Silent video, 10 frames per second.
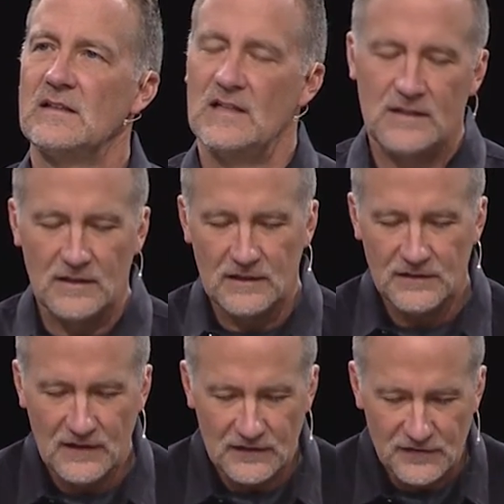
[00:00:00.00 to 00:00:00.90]
And,
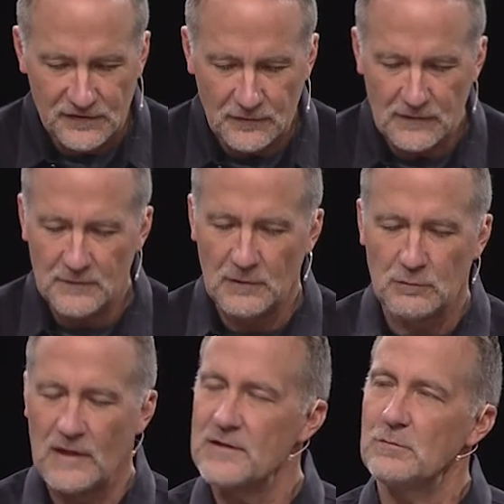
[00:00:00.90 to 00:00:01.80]
and, and soon it would
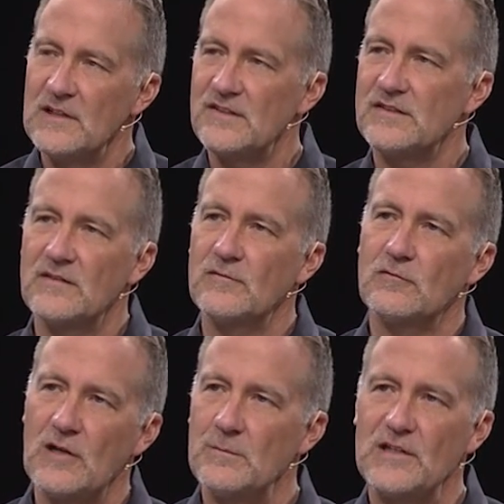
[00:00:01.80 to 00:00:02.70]
run the risk of
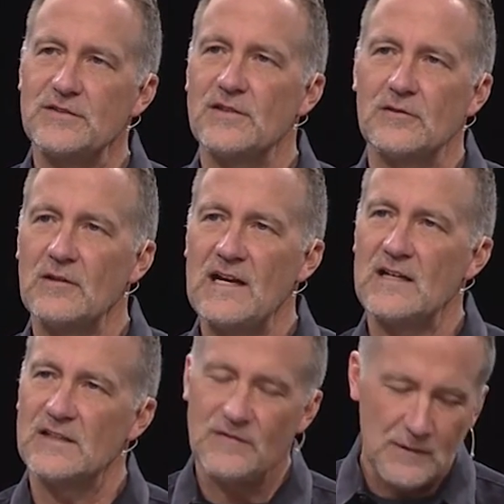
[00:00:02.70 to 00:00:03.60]
crumbling to the
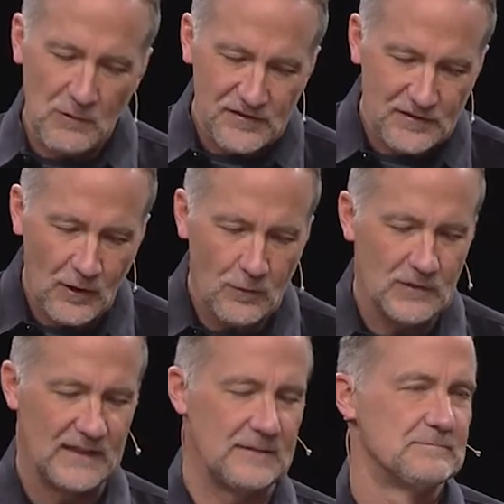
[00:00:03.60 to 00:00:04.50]
ground if he wasn't
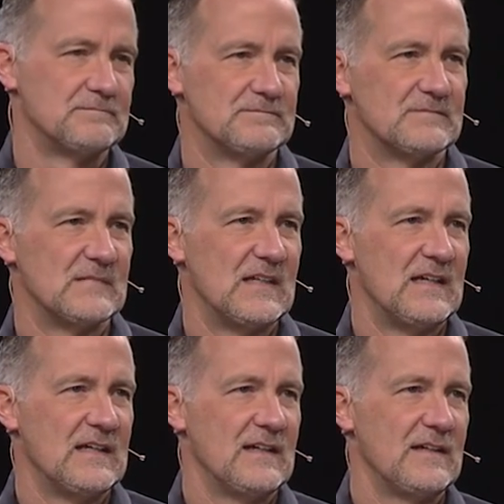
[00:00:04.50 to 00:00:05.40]
holy.
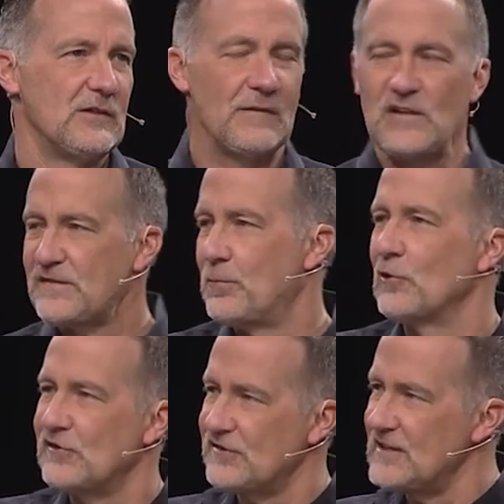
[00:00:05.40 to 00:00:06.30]
You know, every
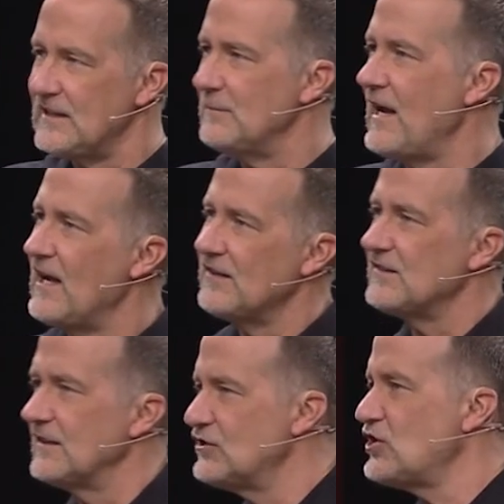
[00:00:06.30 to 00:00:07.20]
sports team
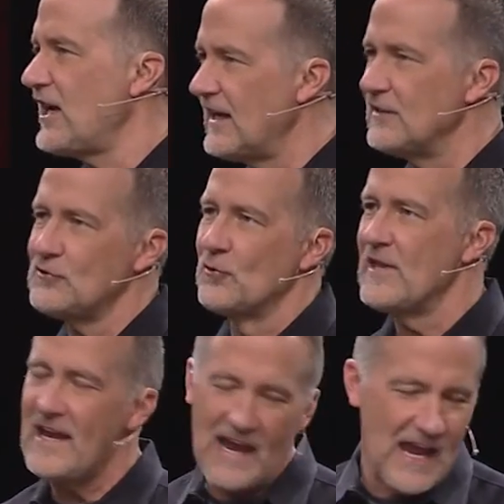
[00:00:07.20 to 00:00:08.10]
has a chant or
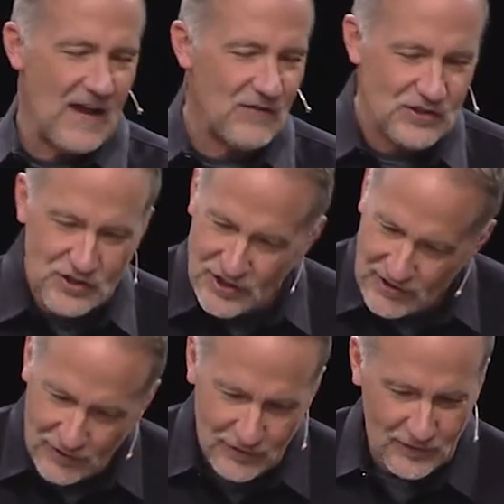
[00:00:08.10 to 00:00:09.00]
they have a
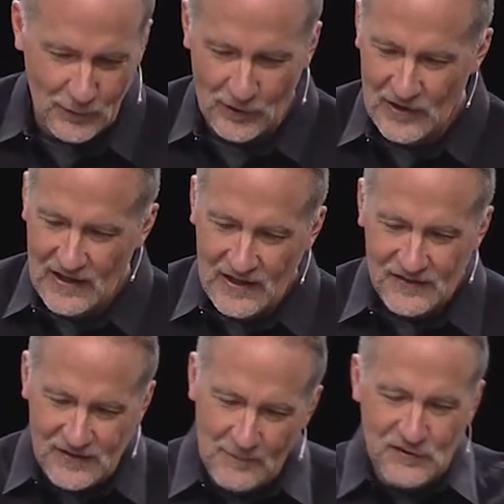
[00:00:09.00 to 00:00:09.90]
cheer or
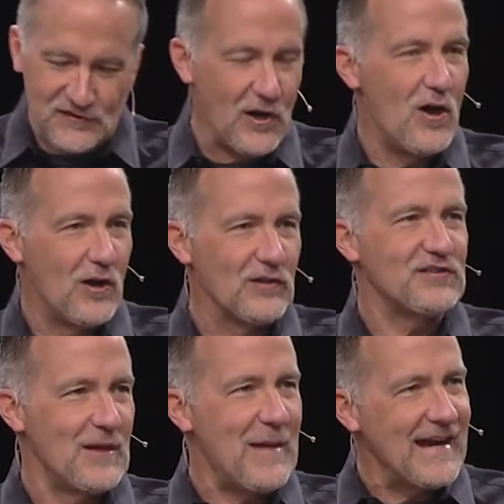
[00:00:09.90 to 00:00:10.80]
some song or
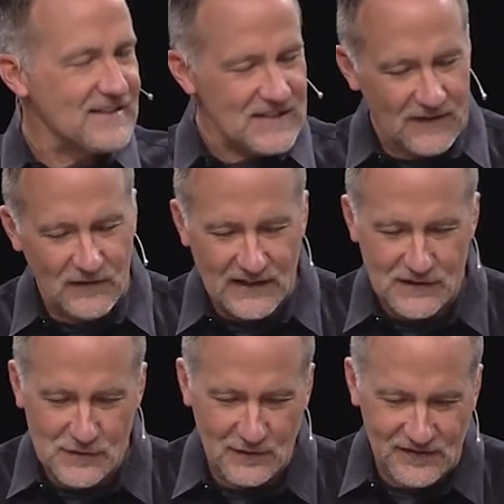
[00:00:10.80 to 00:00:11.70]
some activity
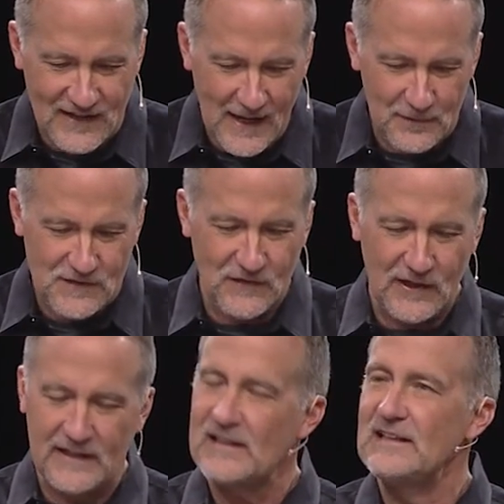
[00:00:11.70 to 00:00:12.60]
to establish
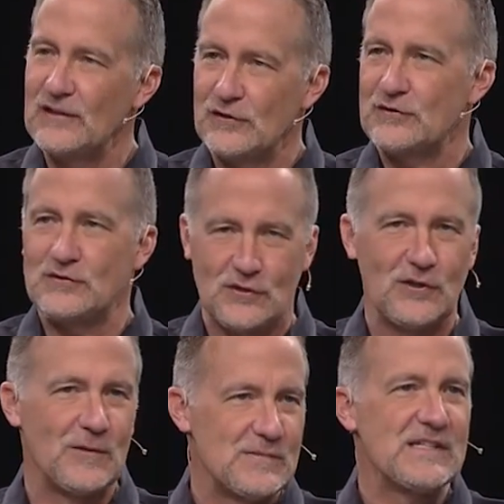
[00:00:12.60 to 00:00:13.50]
very clear
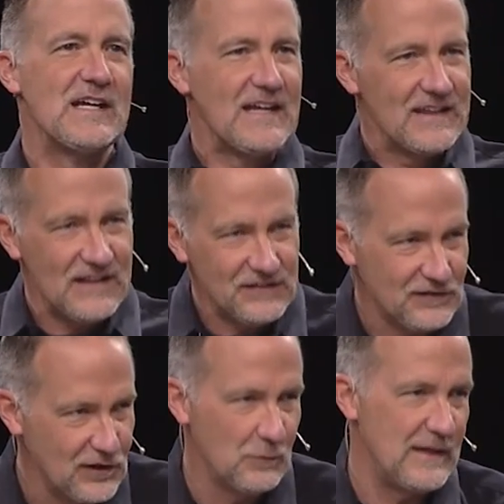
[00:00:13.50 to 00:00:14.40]
terms this
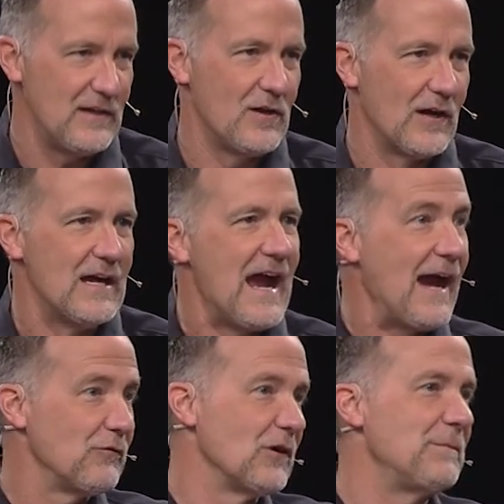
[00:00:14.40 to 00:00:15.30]
is who we are.
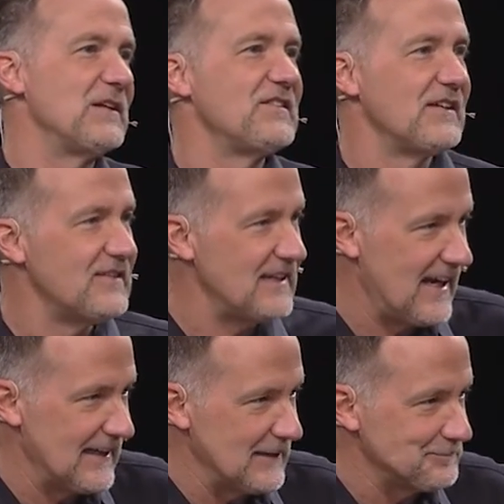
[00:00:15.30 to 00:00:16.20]
I grew up in
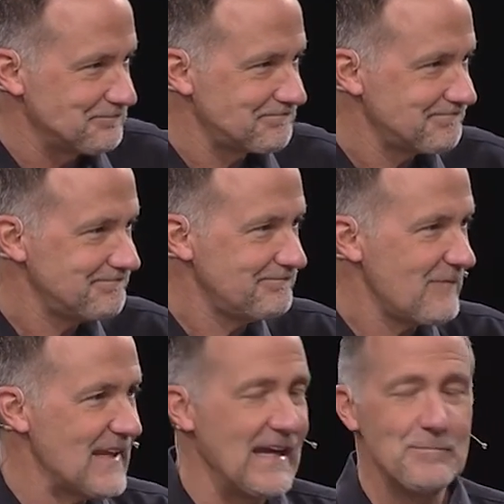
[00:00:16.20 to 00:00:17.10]
Cincinnati.
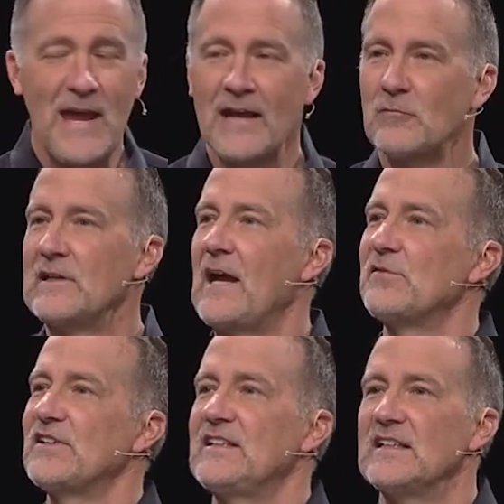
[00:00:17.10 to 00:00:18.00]
And back when I
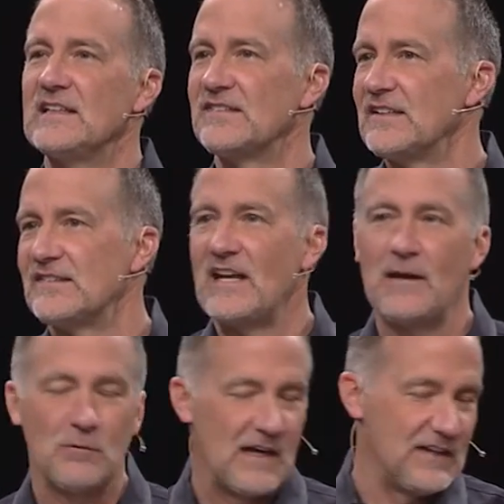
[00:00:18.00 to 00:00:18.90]
was a kid, the
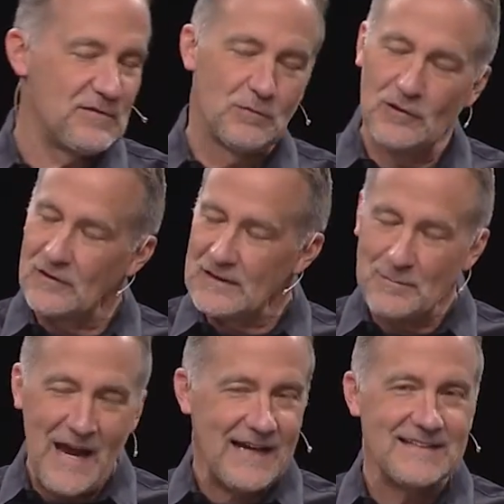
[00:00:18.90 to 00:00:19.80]
Cincinnati Reds were the
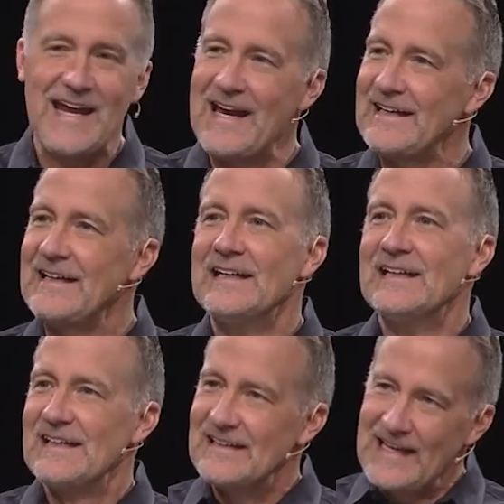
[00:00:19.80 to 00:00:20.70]
Mac Daddy.
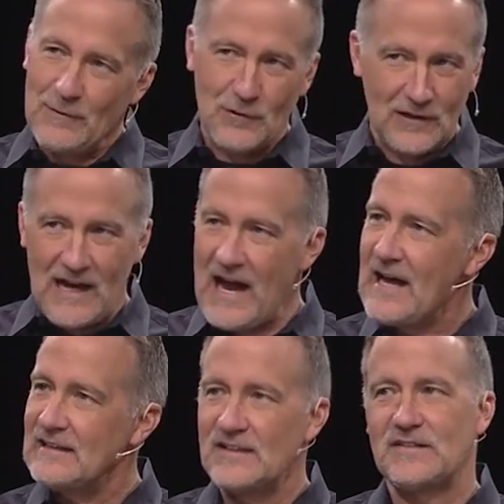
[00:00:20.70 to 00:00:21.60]
They were
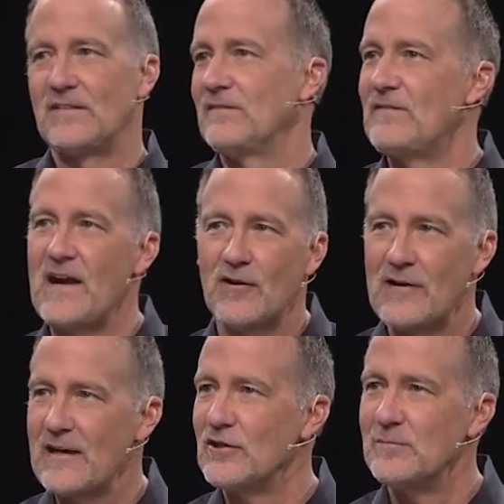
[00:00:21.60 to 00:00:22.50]
hot as a
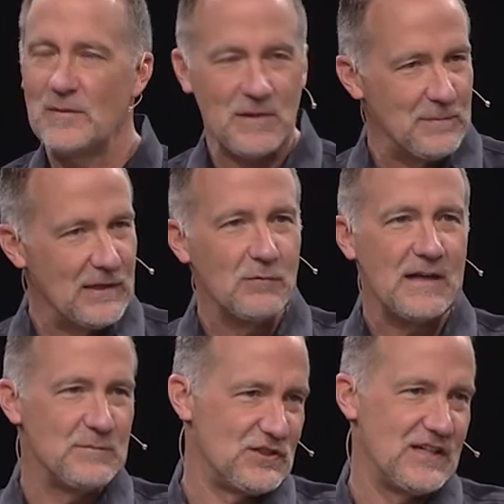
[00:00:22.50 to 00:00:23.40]
firecracker. You remember the big
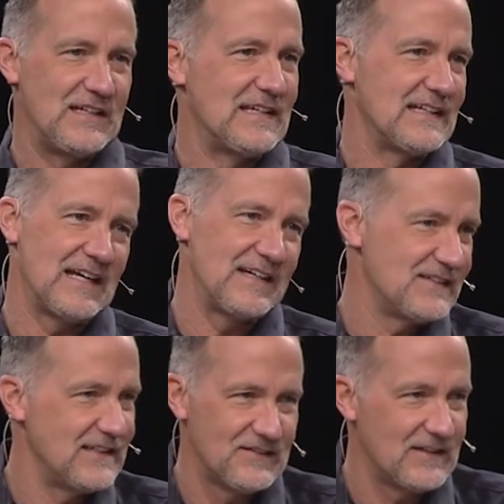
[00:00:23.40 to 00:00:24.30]
red machine in the
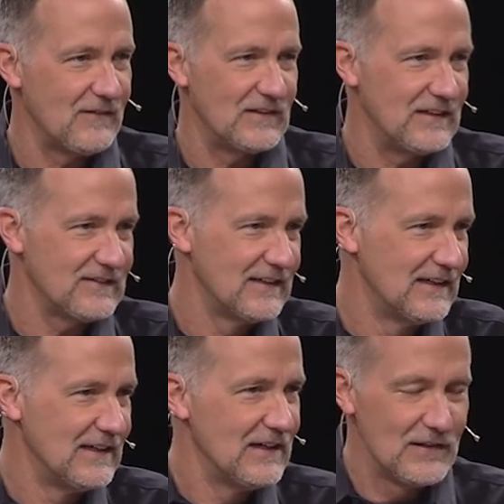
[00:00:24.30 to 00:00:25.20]
1970s?
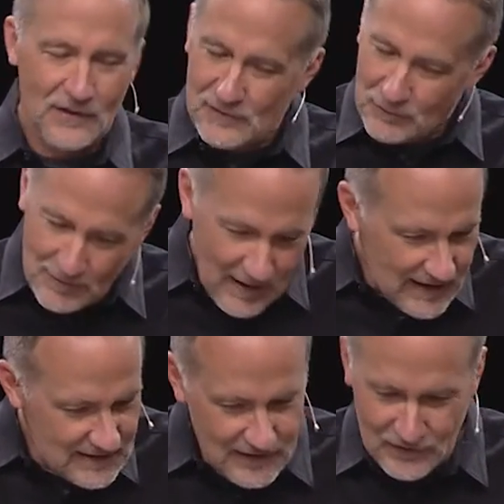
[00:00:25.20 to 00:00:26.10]
Those were
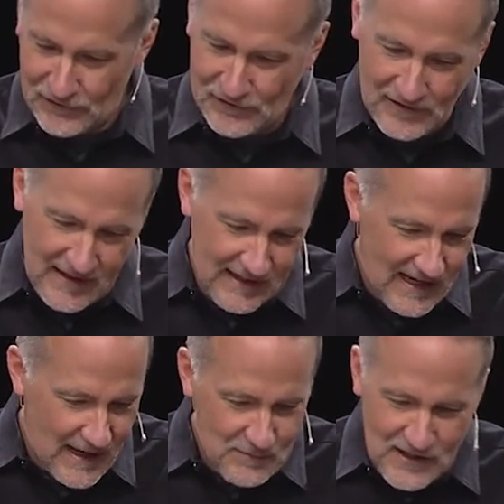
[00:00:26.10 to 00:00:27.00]
my years. And
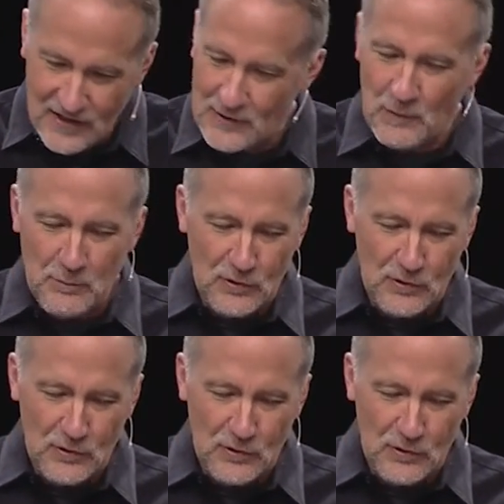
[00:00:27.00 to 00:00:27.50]
I'm telling you, we